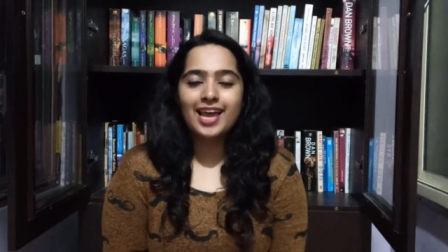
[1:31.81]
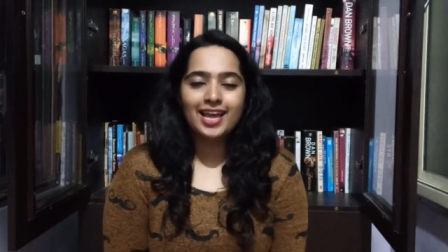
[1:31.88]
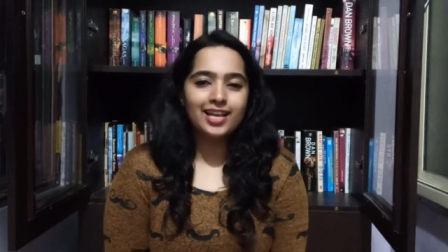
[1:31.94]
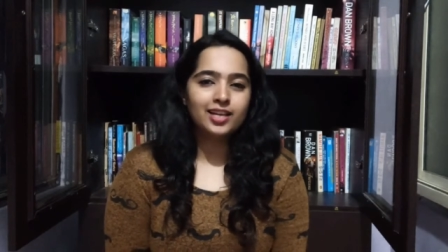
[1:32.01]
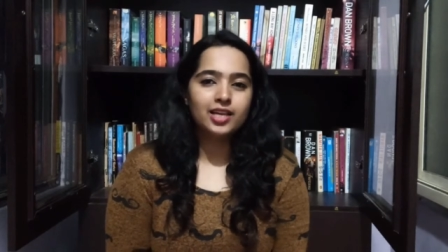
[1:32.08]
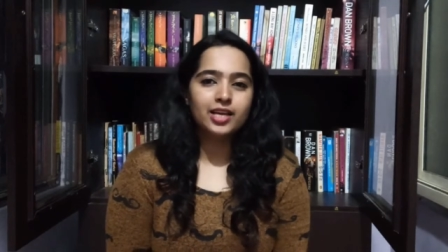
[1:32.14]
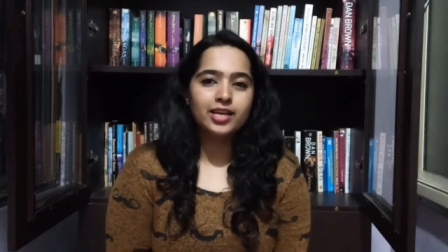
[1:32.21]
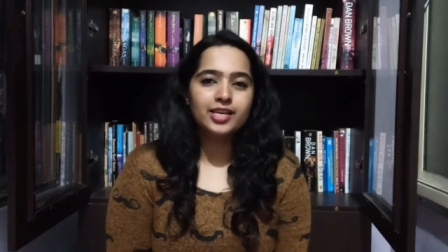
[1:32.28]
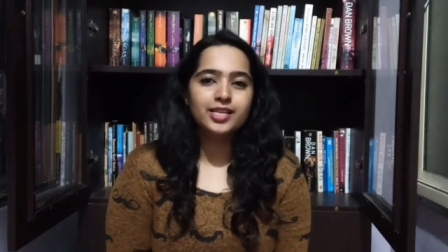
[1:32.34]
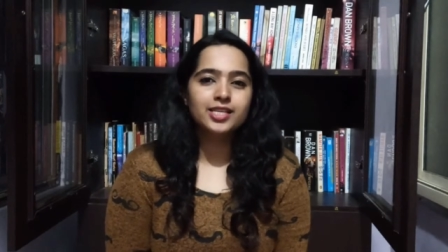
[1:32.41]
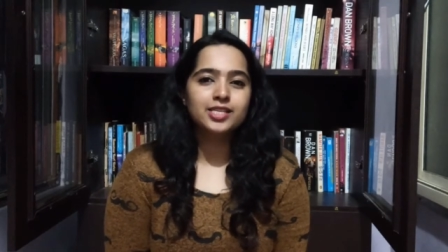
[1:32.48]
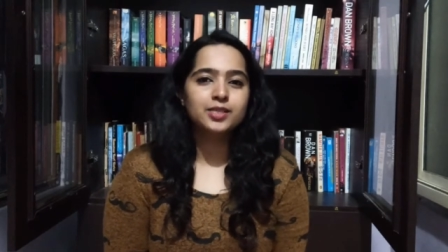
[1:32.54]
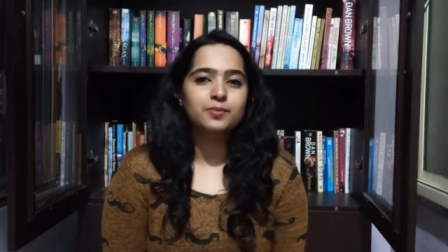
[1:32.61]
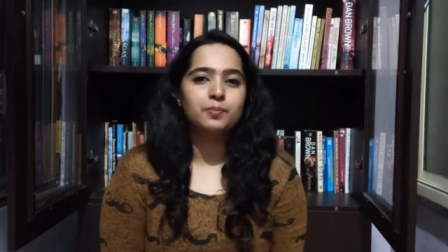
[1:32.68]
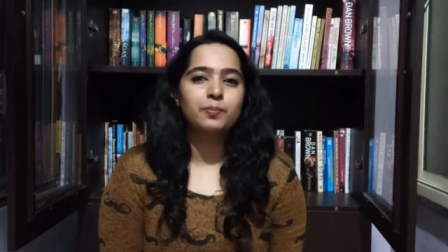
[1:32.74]
Elle
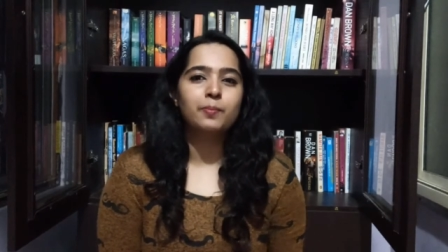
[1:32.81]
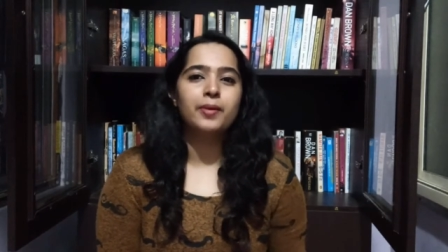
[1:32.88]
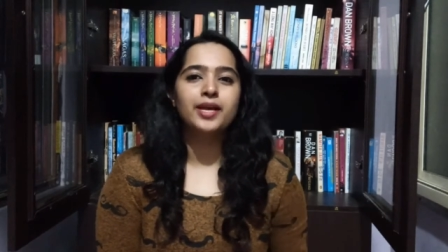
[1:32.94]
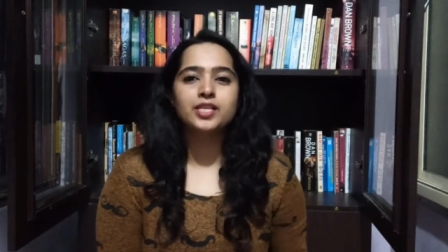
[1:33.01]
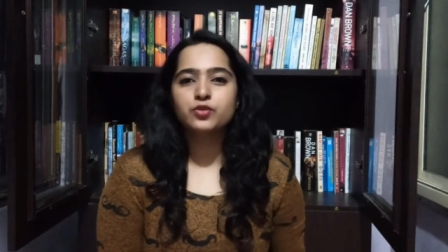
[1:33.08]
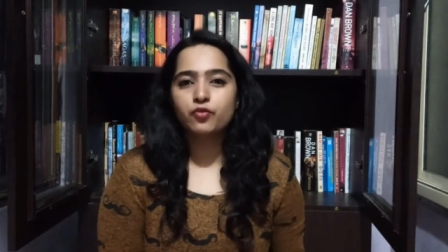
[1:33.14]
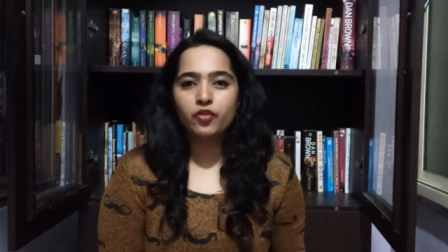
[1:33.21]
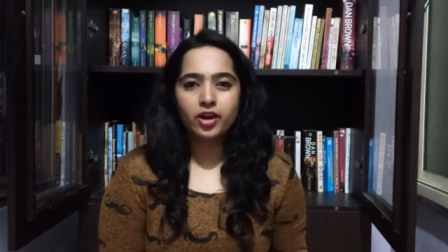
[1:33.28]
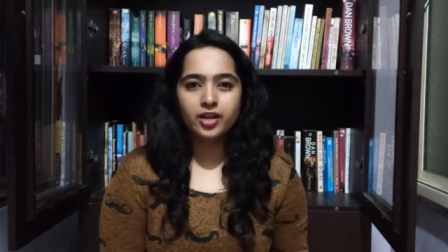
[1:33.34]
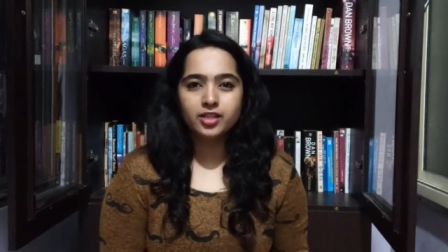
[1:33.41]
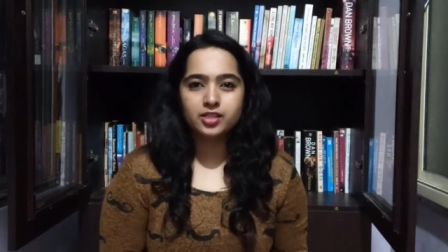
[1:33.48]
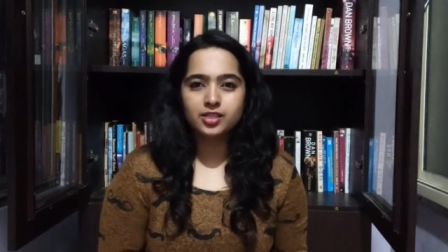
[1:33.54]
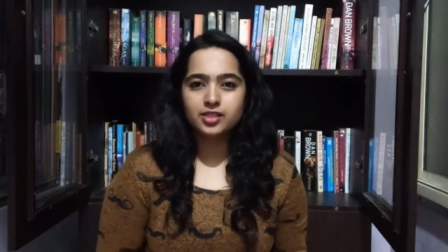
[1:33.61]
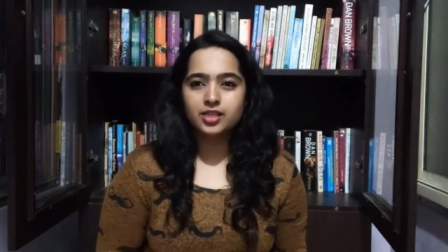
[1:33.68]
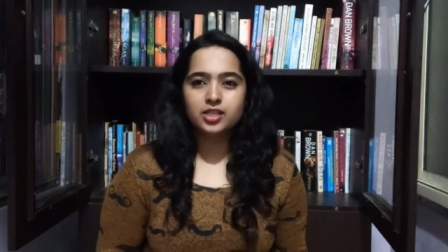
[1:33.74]
is best
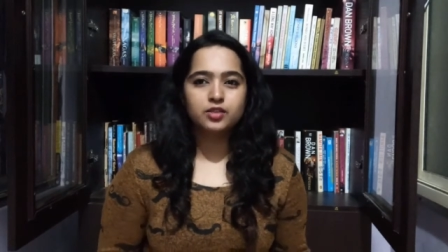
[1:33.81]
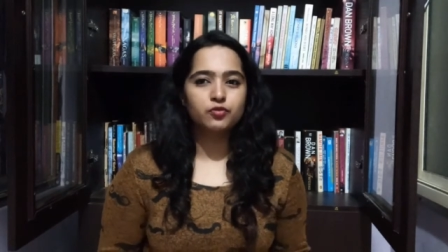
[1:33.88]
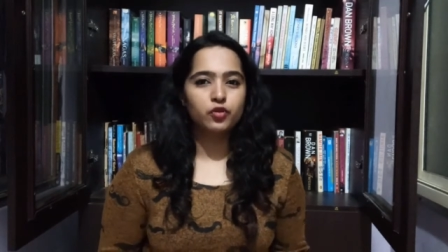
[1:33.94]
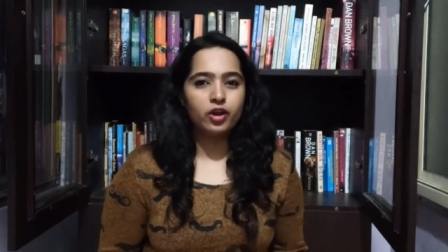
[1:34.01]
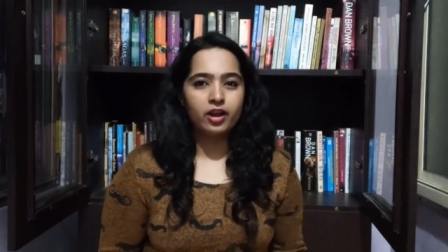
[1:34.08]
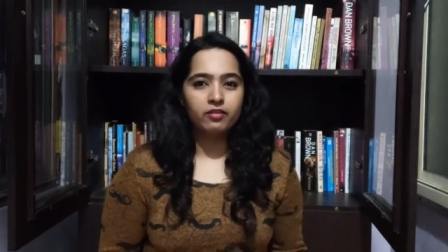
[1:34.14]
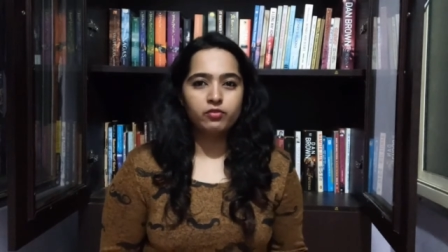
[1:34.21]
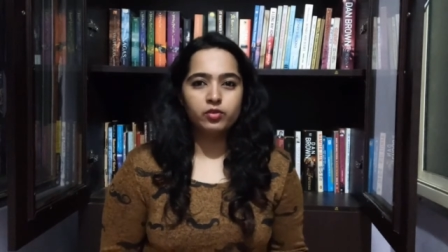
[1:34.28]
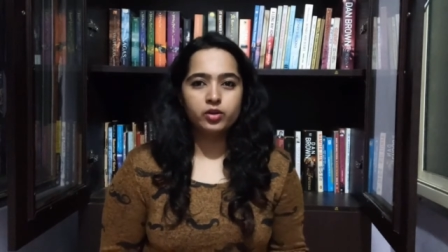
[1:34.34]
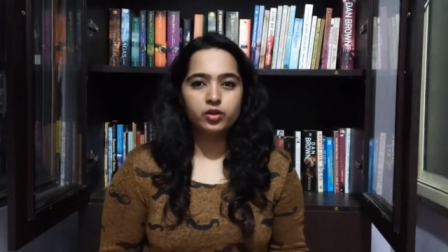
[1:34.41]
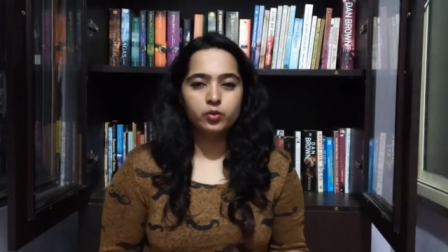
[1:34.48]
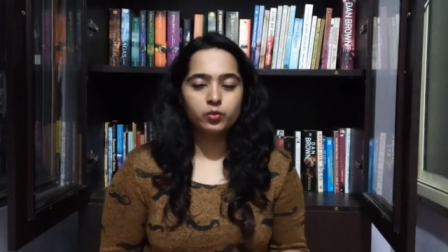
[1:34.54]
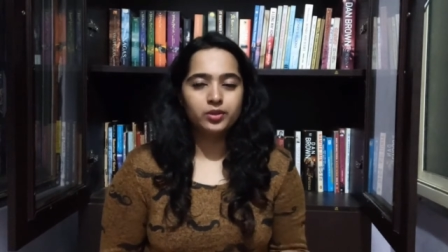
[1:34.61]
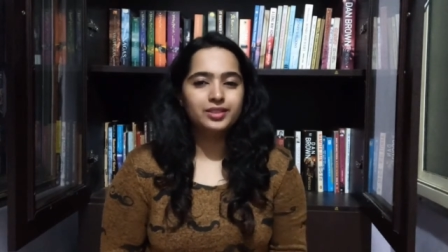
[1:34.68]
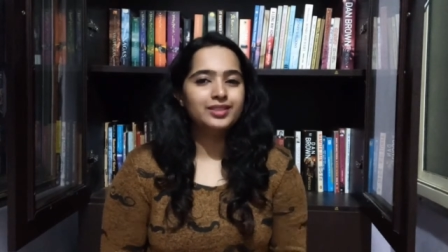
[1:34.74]
friends since
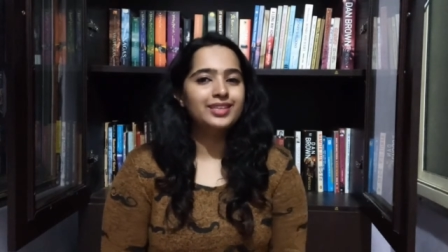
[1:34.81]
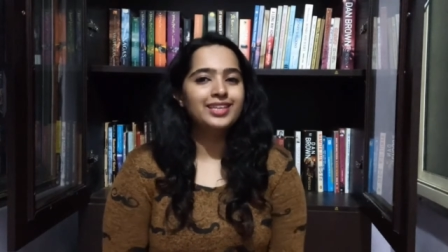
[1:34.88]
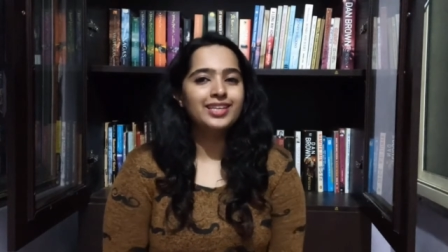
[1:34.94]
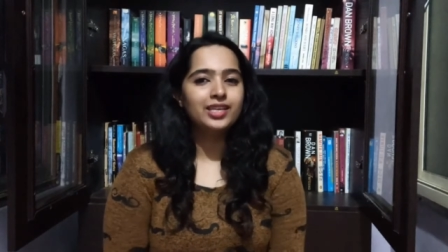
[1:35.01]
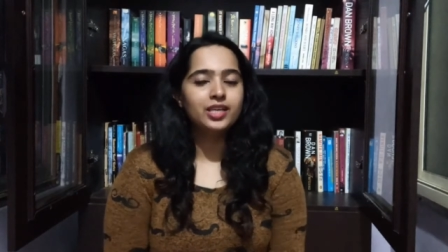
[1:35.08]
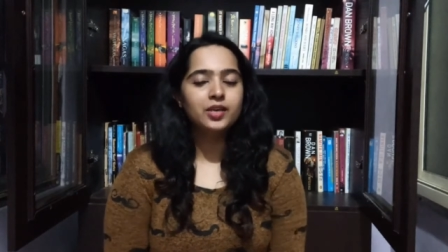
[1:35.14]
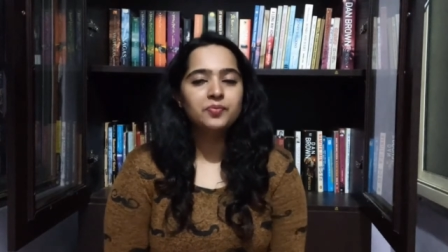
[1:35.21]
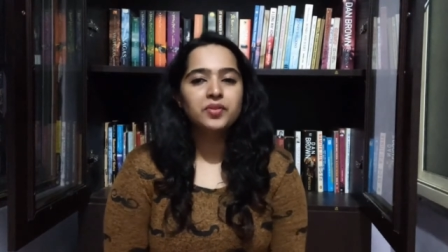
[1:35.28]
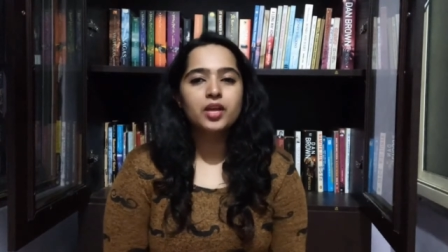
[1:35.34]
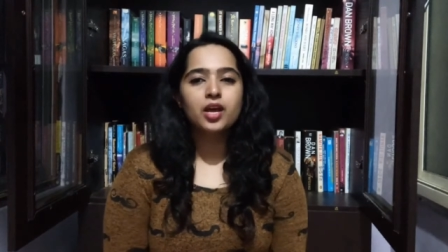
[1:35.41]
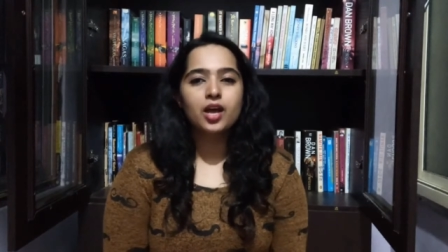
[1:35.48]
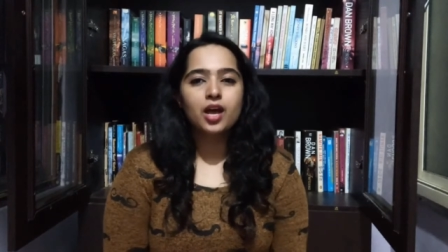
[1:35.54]
forever with Lee.